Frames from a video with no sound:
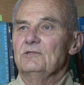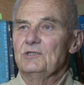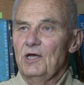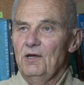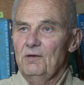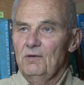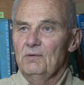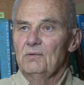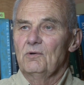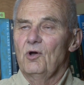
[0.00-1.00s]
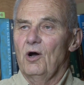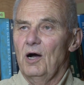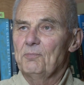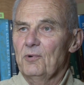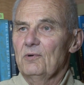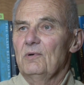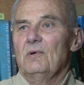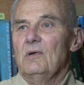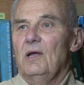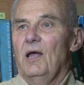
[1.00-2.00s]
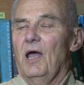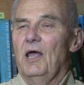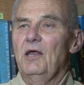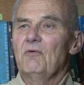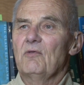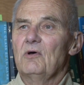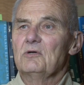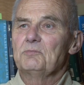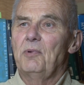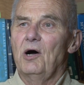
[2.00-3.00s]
zinc, copper, any of those